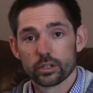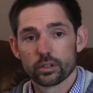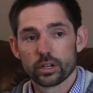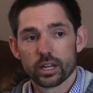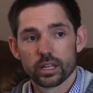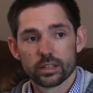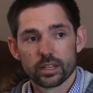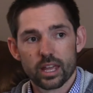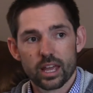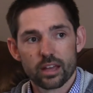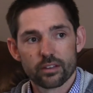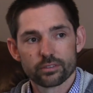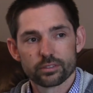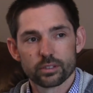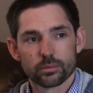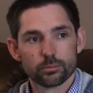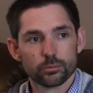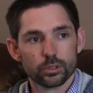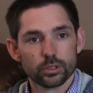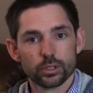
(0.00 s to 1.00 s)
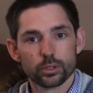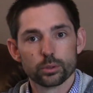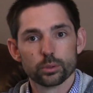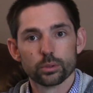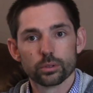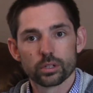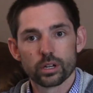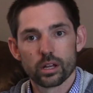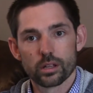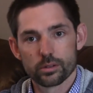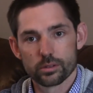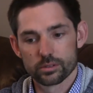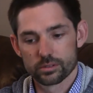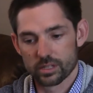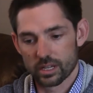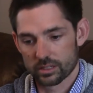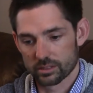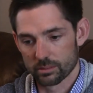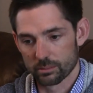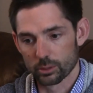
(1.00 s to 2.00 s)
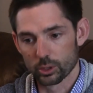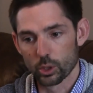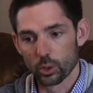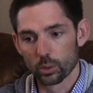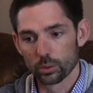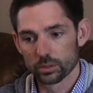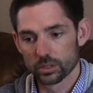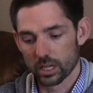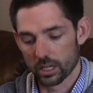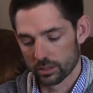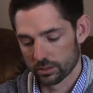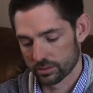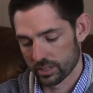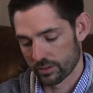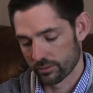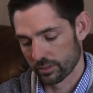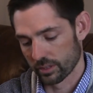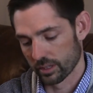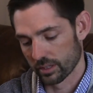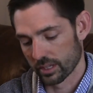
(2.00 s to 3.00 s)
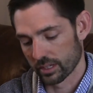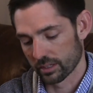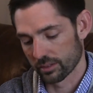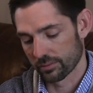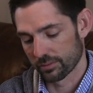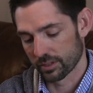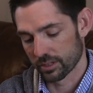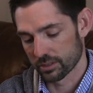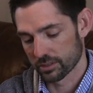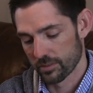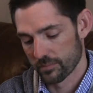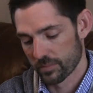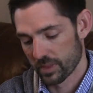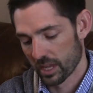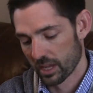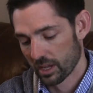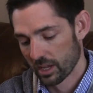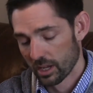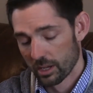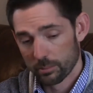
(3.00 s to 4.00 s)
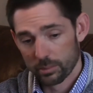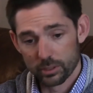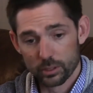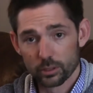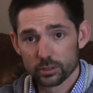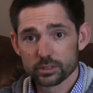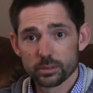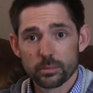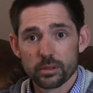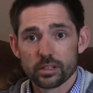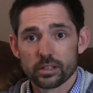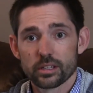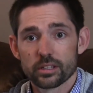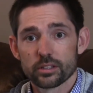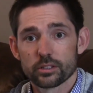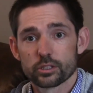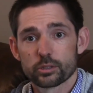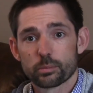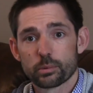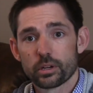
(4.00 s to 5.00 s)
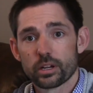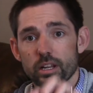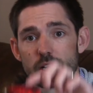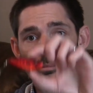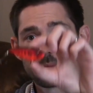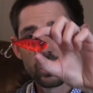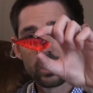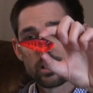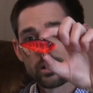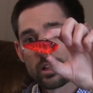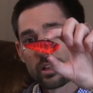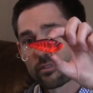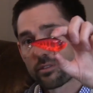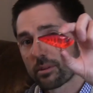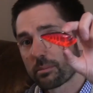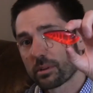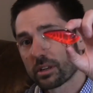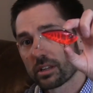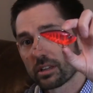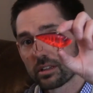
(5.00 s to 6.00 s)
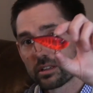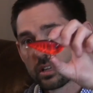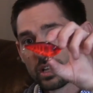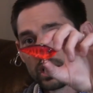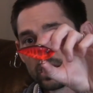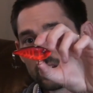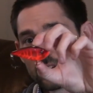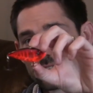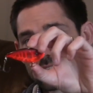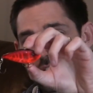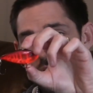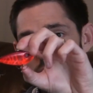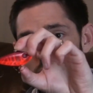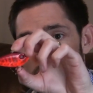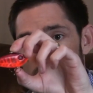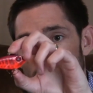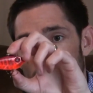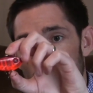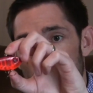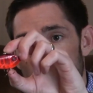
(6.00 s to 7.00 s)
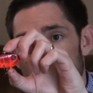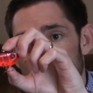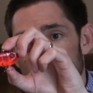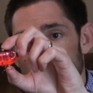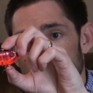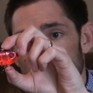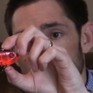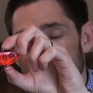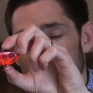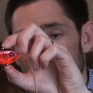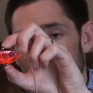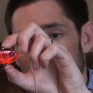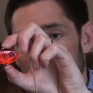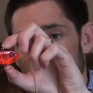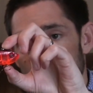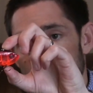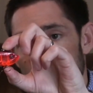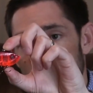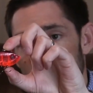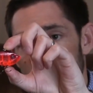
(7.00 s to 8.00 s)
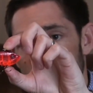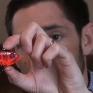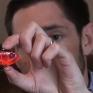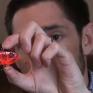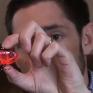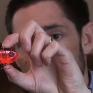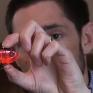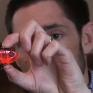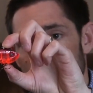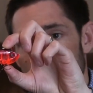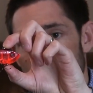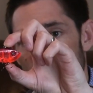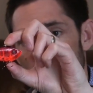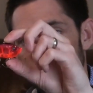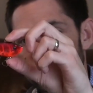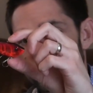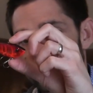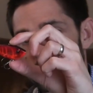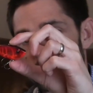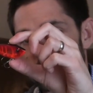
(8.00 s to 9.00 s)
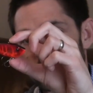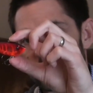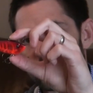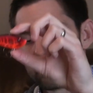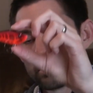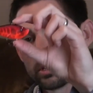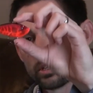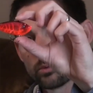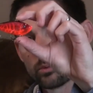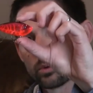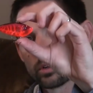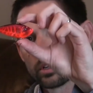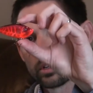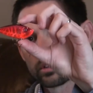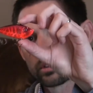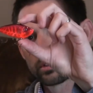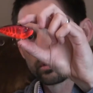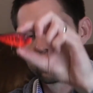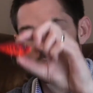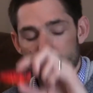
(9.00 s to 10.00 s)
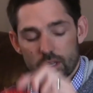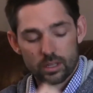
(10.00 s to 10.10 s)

great. They have some really cool colors, like some gold colors I really like to fish. But ultimately in the spring, man, if I'm gonna cover some water or cover some drop-offs, it's going to be with